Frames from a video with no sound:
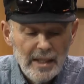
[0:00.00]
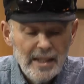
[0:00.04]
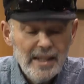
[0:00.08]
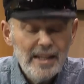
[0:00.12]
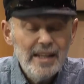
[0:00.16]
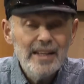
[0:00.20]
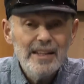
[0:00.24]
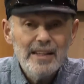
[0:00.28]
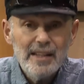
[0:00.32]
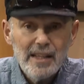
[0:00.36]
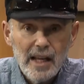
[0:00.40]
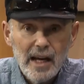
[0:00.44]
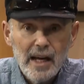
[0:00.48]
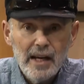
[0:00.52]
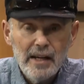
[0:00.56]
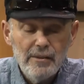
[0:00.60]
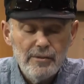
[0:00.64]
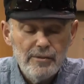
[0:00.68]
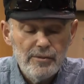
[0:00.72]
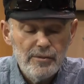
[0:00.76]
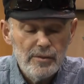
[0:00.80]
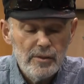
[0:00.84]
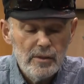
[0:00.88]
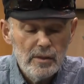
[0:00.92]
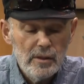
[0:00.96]
In
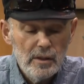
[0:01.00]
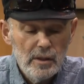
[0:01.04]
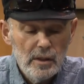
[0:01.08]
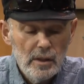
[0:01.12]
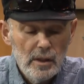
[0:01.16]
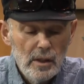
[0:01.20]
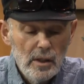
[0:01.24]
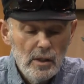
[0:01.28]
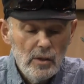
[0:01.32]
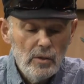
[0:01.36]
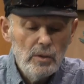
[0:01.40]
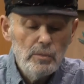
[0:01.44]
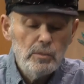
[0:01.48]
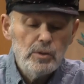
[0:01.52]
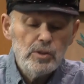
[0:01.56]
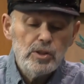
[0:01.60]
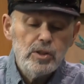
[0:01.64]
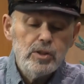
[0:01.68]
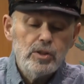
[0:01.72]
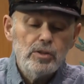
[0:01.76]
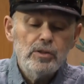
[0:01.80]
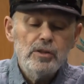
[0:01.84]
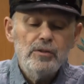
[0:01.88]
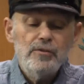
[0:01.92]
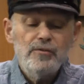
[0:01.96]
life, we must
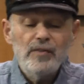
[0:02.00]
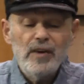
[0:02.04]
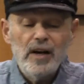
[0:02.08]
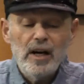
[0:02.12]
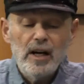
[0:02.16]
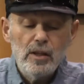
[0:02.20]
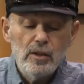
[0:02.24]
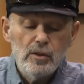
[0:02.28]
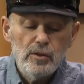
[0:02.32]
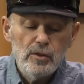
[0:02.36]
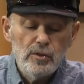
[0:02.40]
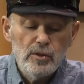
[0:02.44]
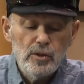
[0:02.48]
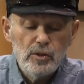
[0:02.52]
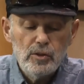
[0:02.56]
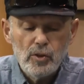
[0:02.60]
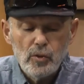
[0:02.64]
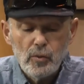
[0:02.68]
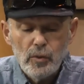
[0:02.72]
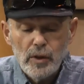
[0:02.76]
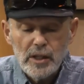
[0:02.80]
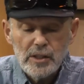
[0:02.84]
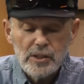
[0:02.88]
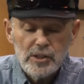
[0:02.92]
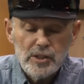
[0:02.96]
learn to follow the
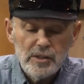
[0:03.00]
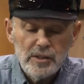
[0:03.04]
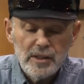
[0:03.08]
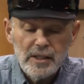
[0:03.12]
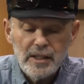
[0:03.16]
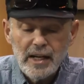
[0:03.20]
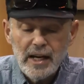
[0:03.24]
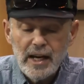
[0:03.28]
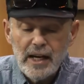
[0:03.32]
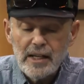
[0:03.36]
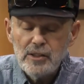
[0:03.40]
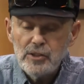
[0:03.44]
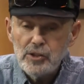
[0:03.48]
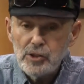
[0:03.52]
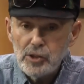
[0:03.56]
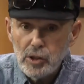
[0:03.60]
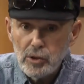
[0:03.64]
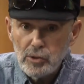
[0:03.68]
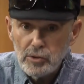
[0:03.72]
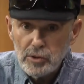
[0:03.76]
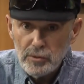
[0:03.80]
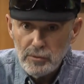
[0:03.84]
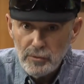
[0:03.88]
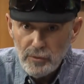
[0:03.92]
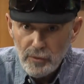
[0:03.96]
direction that God has
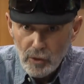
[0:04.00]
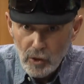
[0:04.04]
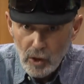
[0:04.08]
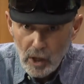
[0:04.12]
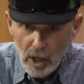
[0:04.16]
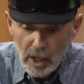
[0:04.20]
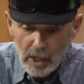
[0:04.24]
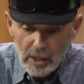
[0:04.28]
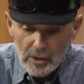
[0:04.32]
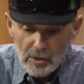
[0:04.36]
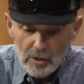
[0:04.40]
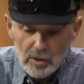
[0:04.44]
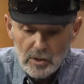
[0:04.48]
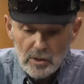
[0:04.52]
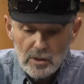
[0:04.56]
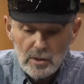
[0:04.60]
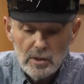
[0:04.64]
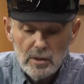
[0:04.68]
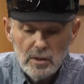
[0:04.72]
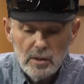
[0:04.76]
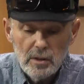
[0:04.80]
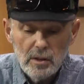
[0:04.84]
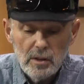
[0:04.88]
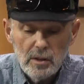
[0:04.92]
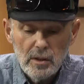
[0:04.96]
chosen for us.
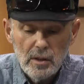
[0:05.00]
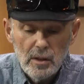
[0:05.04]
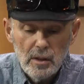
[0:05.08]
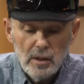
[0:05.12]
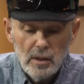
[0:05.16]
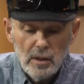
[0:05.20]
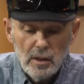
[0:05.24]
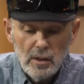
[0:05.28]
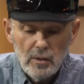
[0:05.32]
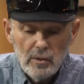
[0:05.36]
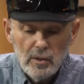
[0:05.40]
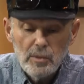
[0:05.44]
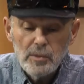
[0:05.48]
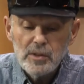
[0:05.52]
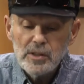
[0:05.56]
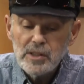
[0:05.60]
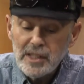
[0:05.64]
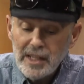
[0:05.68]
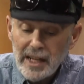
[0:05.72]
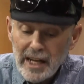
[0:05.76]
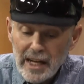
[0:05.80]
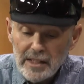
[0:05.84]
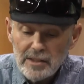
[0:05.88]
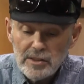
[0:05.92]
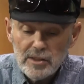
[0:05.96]
We must
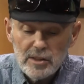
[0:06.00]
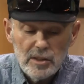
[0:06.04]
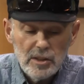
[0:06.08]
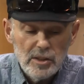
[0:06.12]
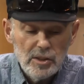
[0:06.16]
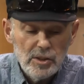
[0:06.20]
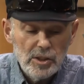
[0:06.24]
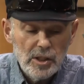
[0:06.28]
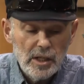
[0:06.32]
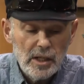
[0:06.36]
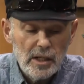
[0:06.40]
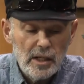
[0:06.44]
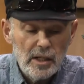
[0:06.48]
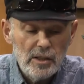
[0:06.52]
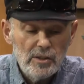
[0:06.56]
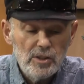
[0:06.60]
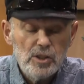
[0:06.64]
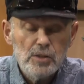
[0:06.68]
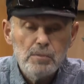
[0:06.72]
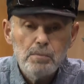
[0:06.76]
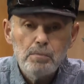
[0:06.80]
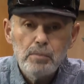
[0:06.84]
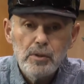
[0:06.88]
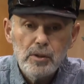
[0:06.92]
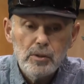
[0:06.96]
constantly check our
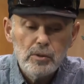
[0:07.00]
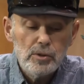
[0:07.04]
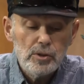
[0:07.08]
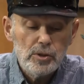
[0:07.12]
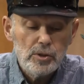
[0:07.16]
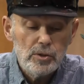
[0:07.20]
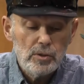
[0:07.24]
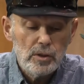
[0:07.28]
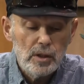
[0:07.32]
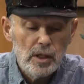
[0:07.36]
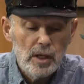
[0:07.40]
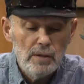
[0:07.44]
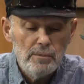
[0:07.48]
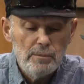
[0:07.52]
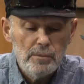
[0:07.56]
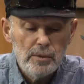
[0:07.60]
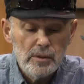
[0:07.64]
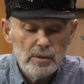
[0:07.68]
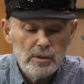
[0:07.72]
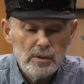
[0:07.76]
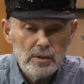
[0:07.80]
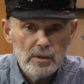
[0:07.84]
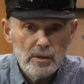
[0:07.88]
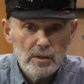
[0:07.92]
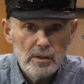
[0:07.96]
spiritual
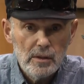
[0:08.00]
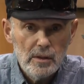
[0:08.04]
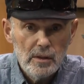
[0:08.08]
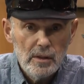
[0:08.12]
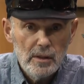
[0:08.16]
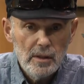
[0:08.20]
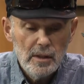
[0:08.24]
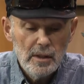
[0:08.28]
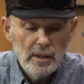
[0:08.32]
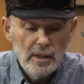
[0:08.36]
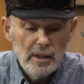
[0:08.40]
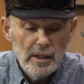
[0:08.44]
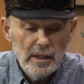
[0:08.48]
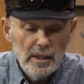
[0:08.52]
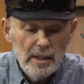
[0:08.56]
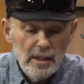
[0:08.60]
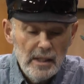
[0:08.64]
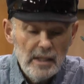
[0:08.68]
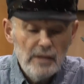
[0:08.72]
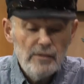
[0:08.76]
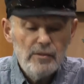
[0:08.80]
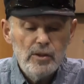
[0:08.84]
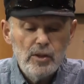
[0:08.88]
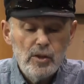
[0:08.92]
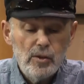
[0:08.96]
compass,
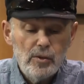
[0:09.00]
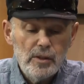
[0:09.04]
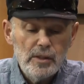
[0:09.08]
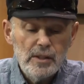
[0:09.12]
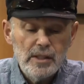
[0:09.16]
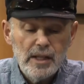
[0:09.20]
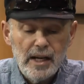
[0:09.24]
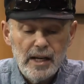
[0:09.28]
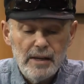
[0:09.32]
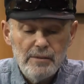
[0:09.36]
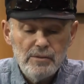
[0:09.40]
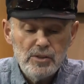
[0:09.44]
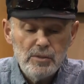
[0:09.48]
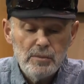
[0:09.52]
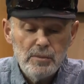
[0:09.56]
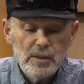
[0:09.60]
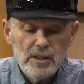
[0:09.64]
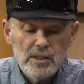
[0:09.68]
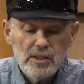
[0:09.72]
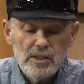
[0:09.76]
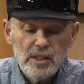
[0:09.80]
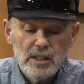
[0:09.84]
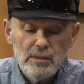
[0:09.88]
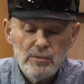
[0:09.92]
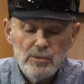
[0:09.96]
even though at times it may
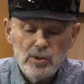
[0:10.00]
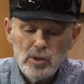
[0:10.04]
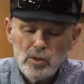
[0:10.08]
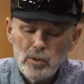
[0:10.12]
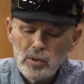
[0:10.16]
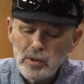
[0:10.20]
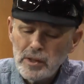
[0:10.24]
seem to go